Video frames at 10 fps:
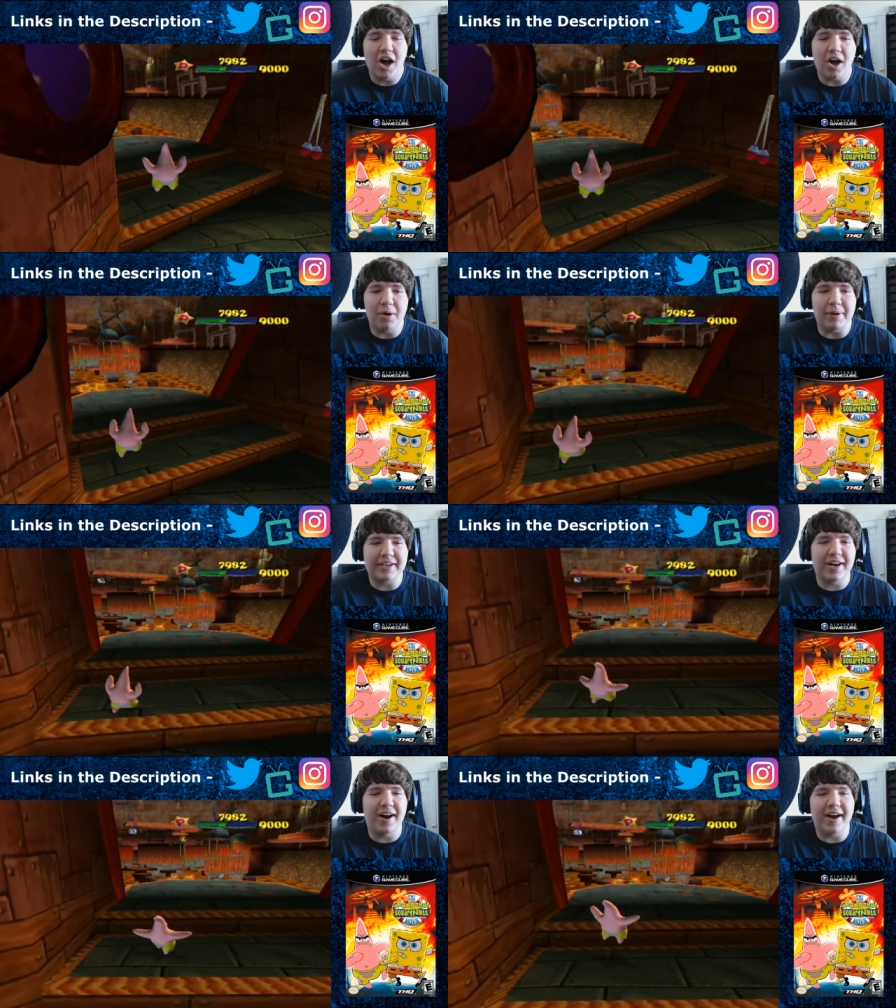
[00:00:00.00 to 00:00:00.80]
oh my
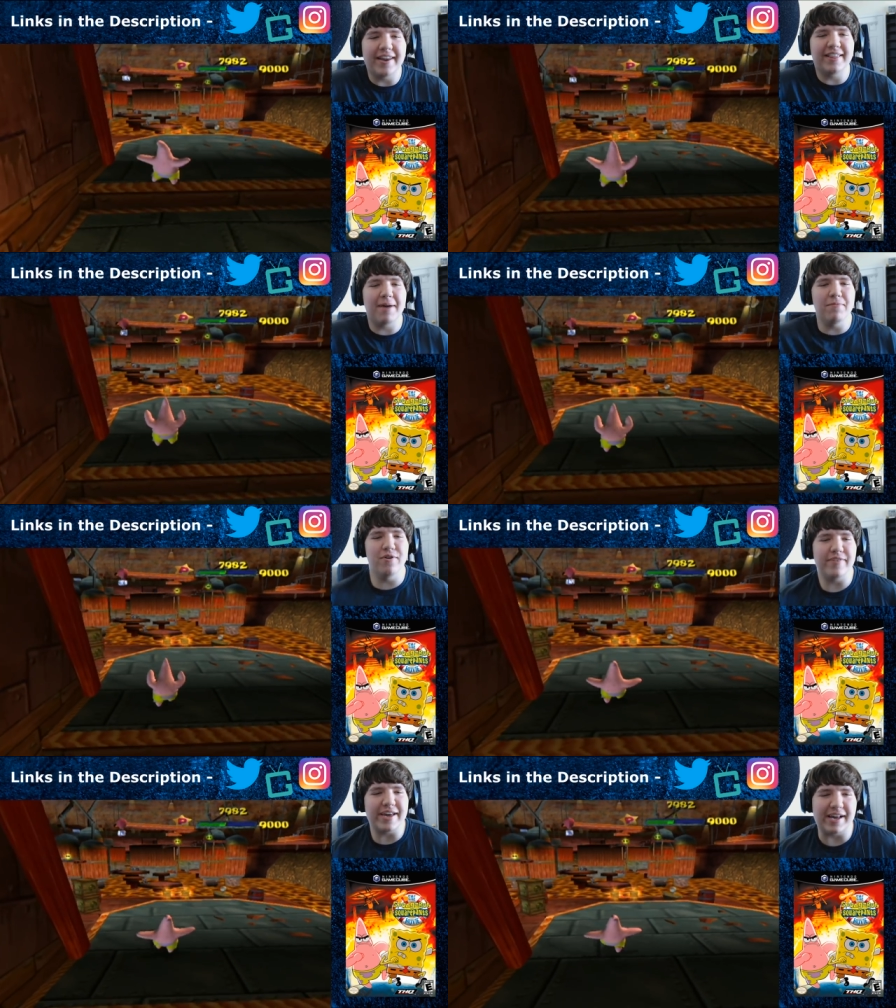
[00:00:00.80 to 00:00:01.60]
god, that
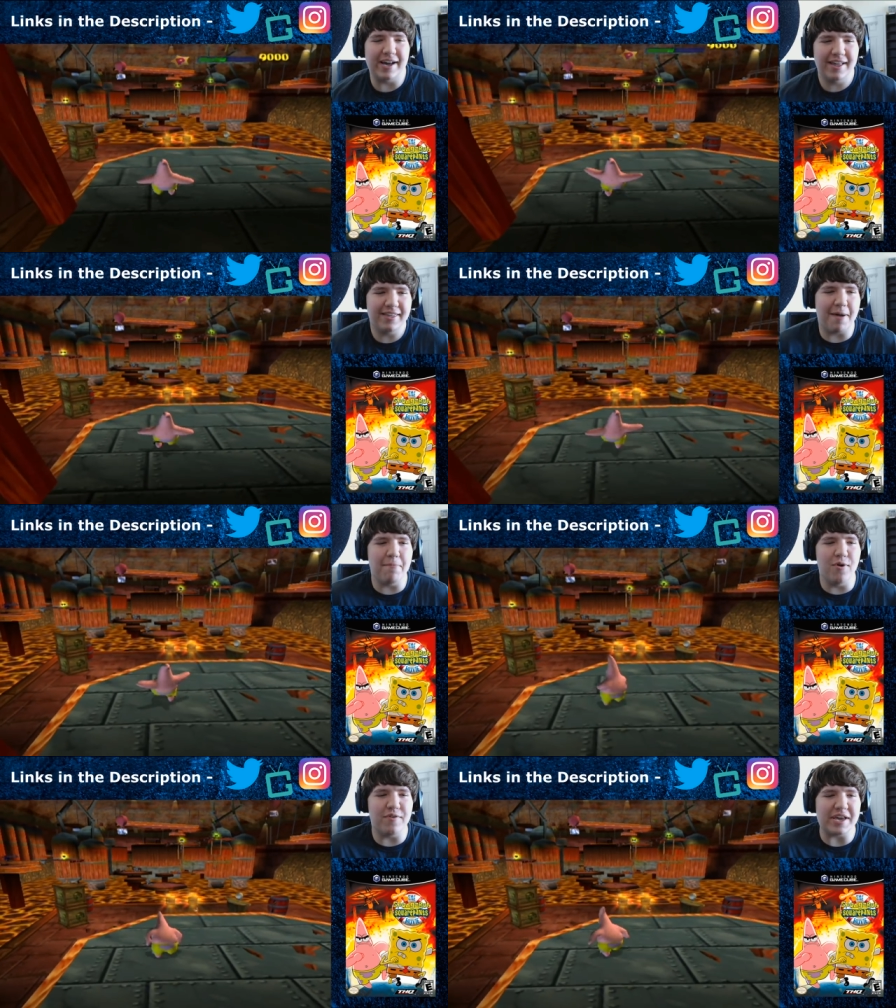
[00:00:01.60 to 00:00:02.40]
movie. That
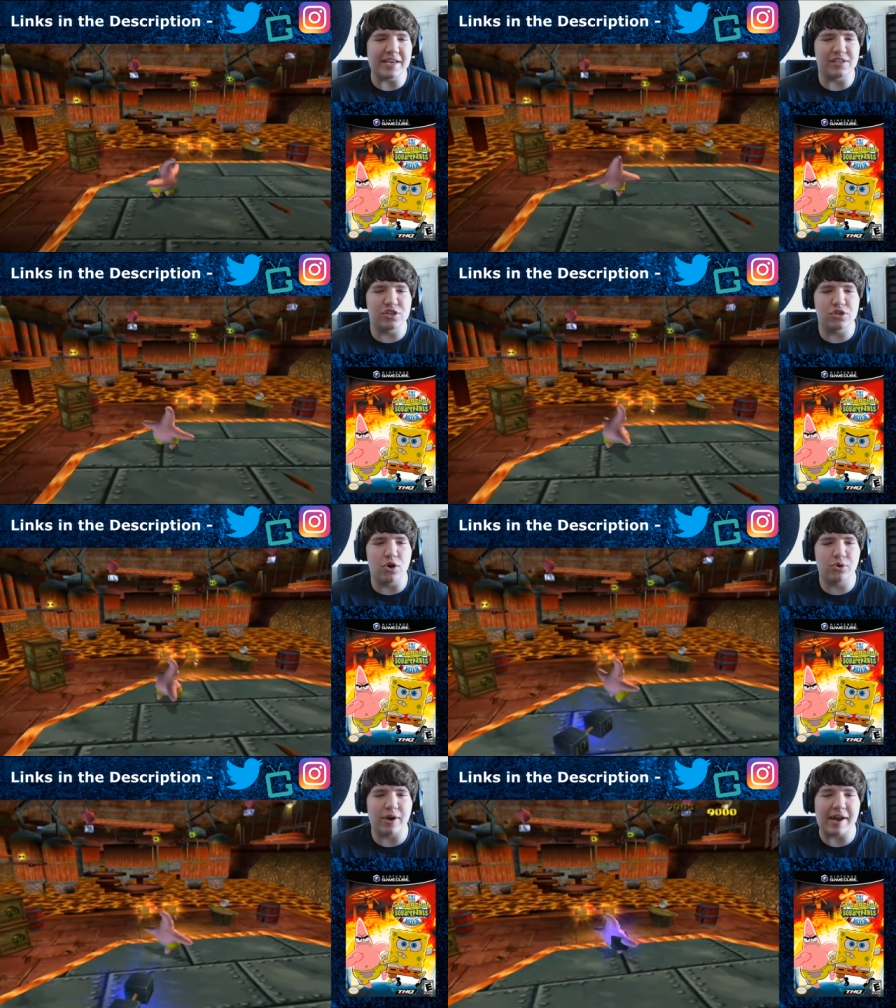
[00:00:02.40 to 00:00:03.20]
movie is
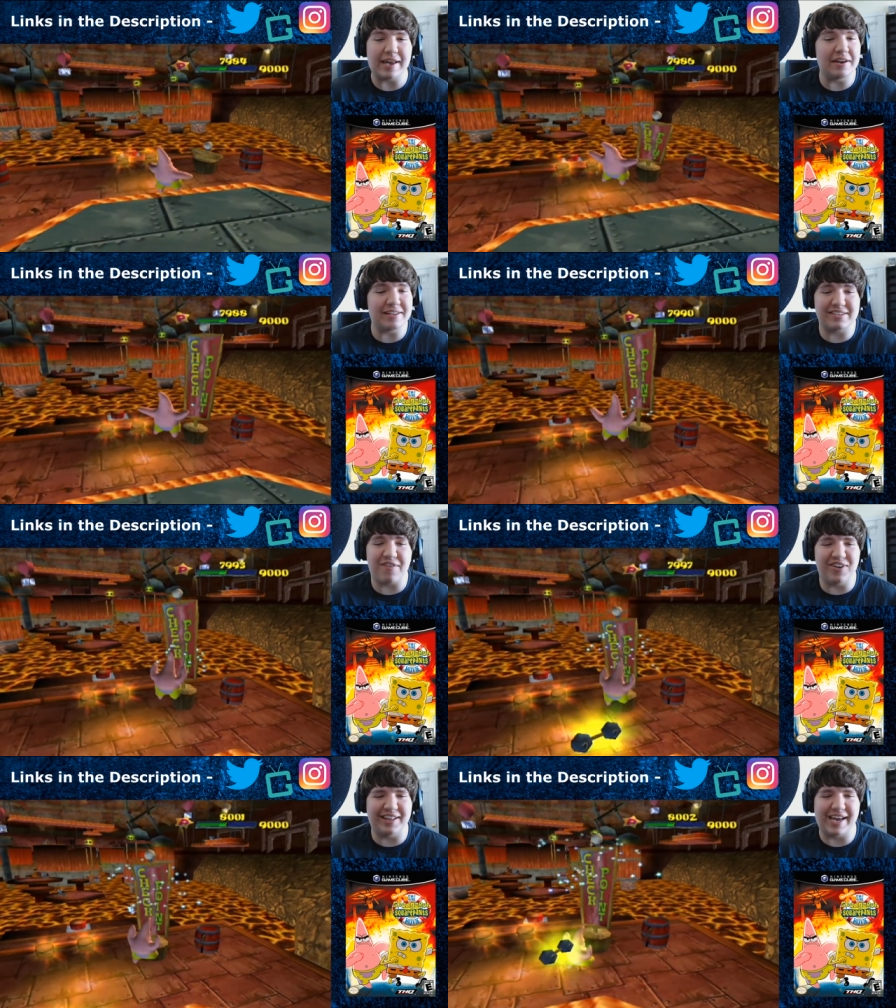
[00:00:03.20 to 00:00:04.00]
so great. It, it
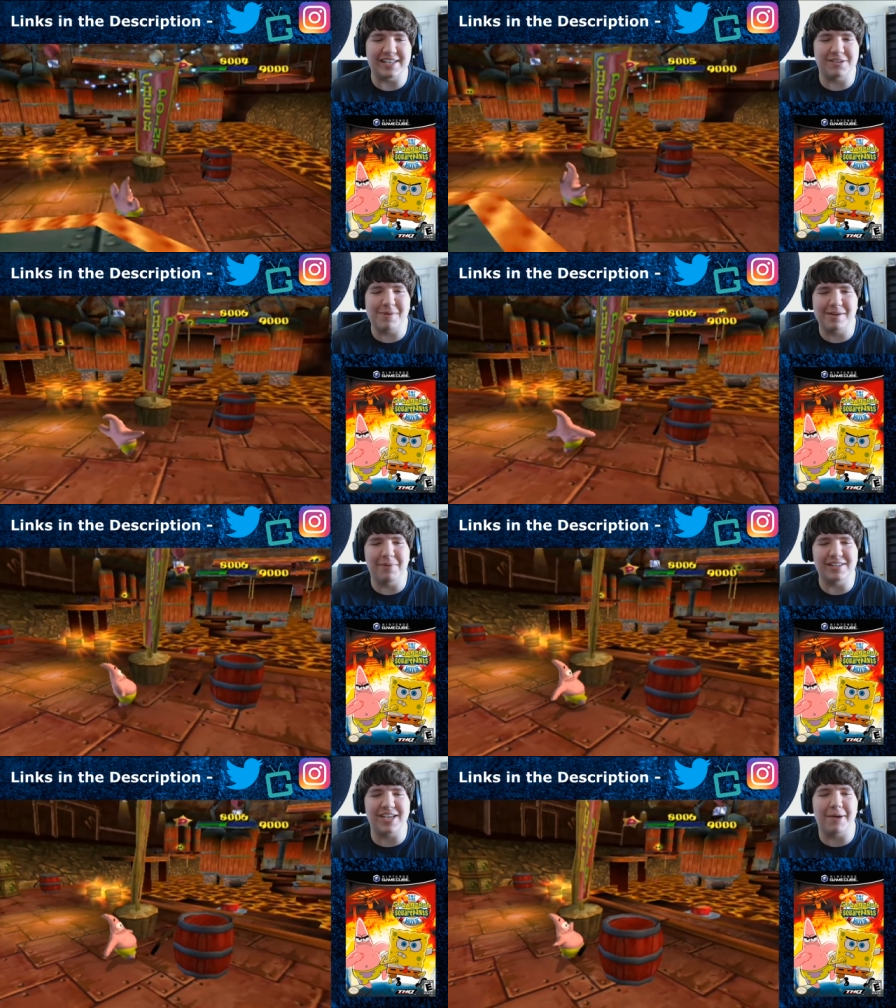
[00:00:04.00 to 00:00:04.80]
definitely has to be in
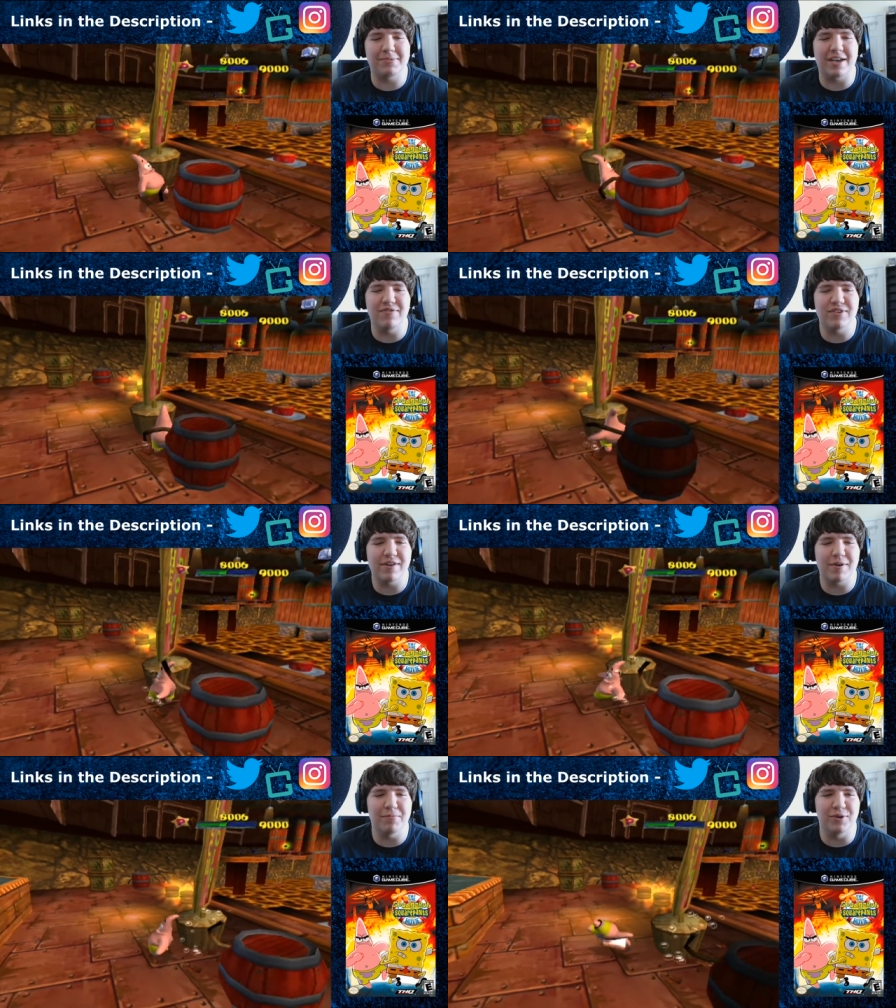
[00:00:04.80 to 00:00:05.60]
my top 10
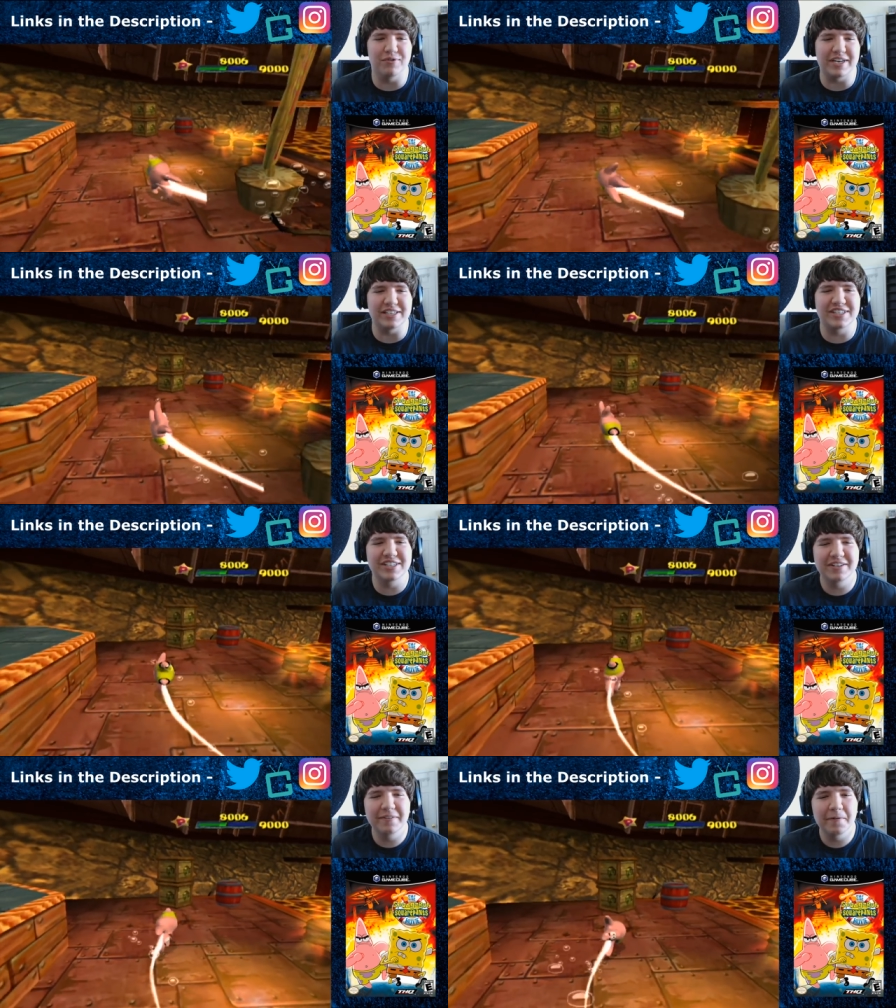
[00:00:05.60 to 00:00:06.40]
favorite movies.
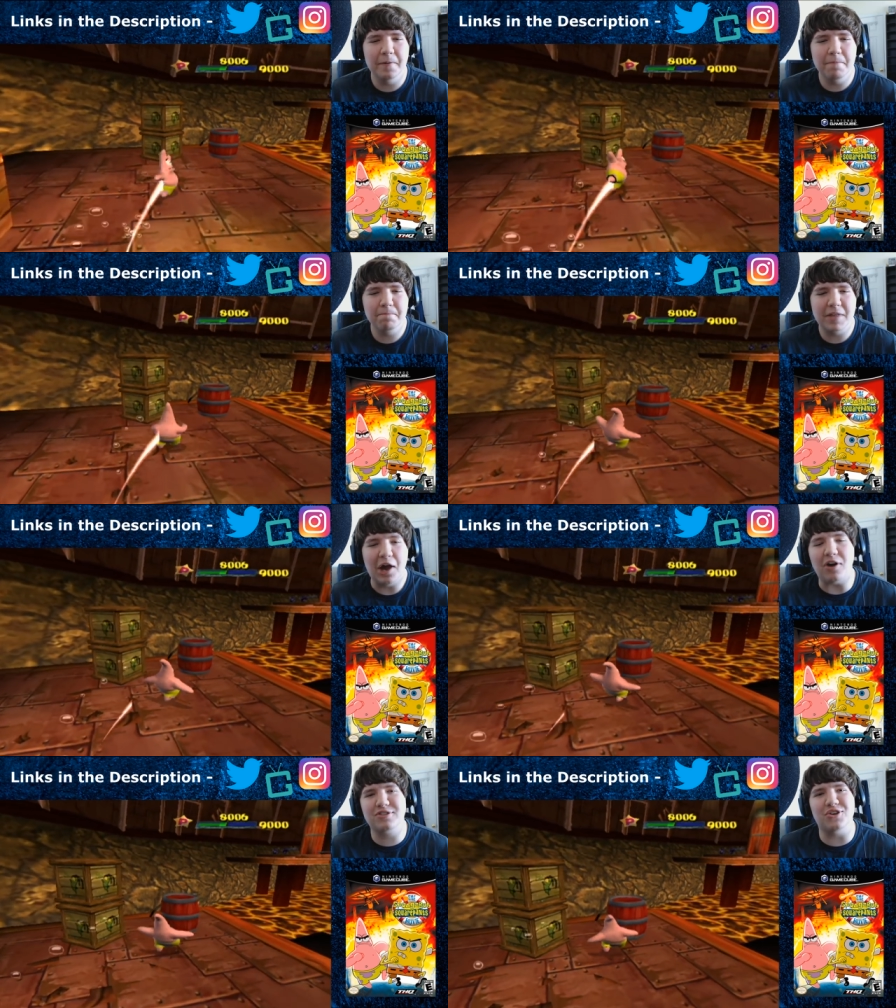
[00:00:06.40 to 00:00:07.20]

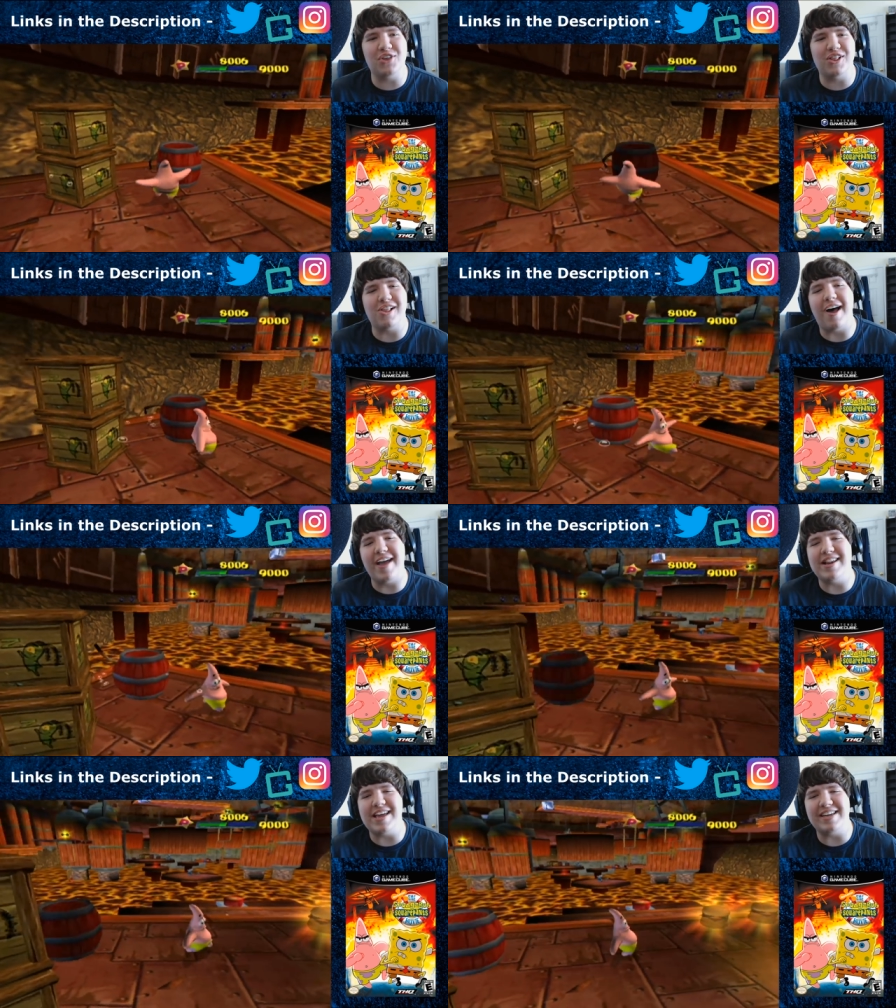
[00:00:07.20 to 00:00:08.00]
Also, the
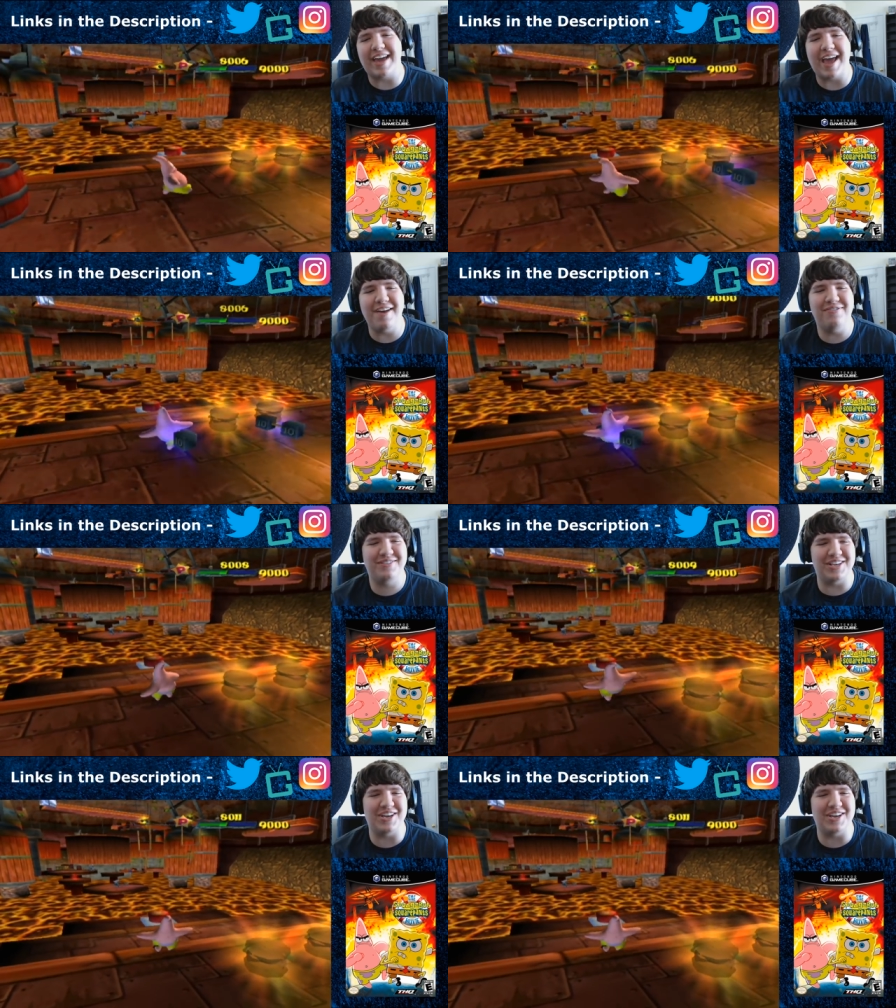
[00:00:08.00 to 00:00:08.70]
line he gave to,